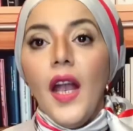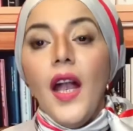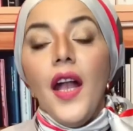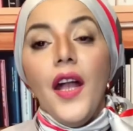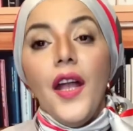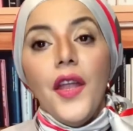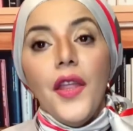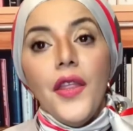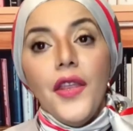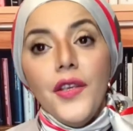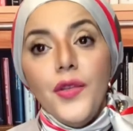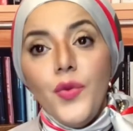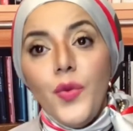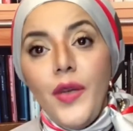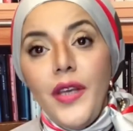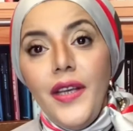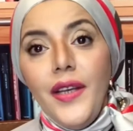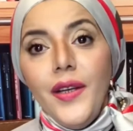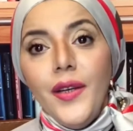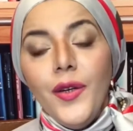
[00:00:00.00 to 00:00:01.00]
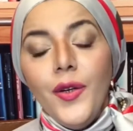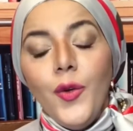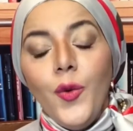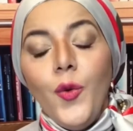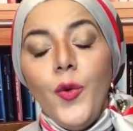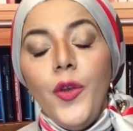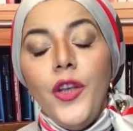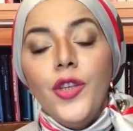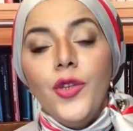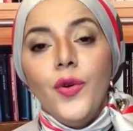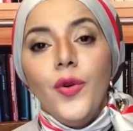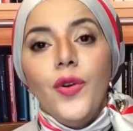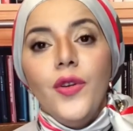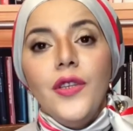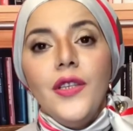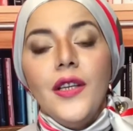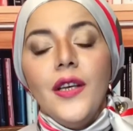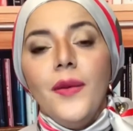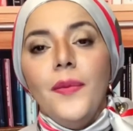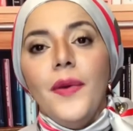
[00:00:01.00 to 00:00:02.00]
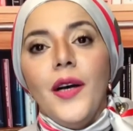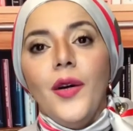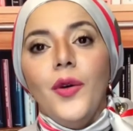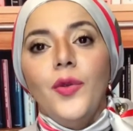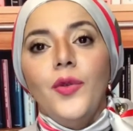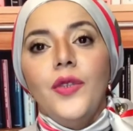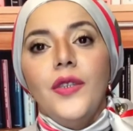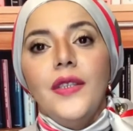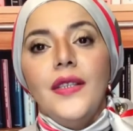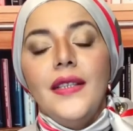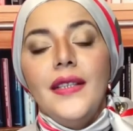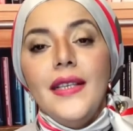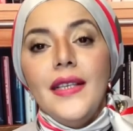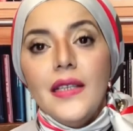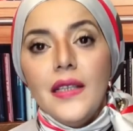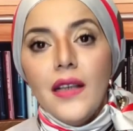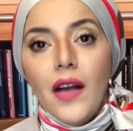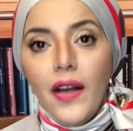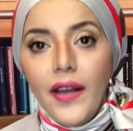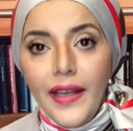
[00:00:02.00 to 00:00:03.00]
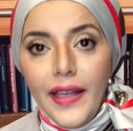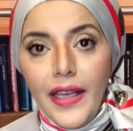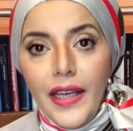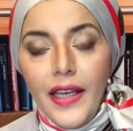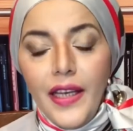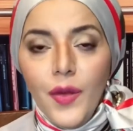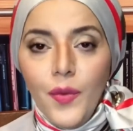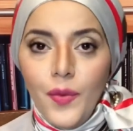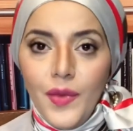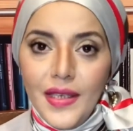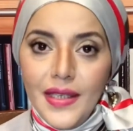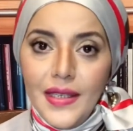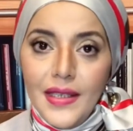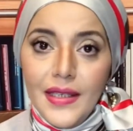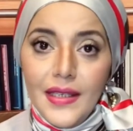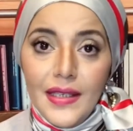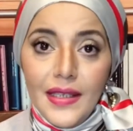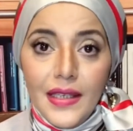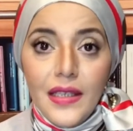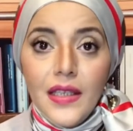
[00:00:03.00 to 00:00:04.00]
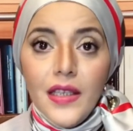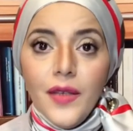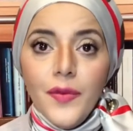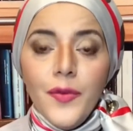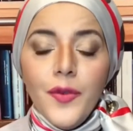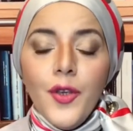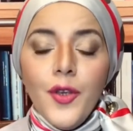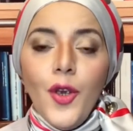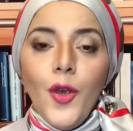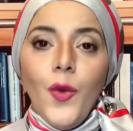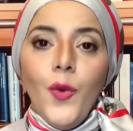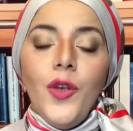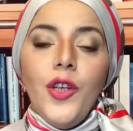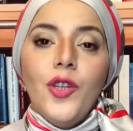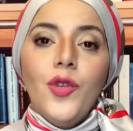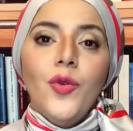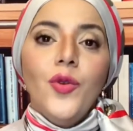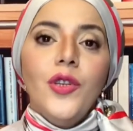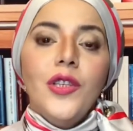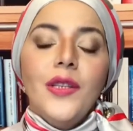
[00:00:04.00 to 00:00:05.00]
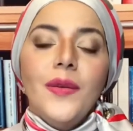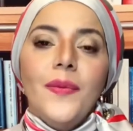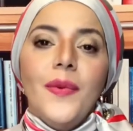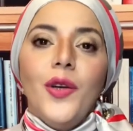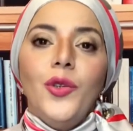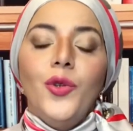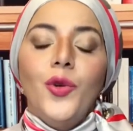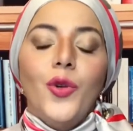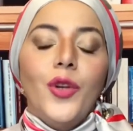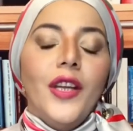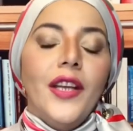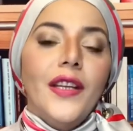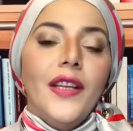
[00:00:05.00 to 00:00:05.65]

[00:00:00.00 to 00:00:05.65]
week we talked about designing business systems, we talked about organizational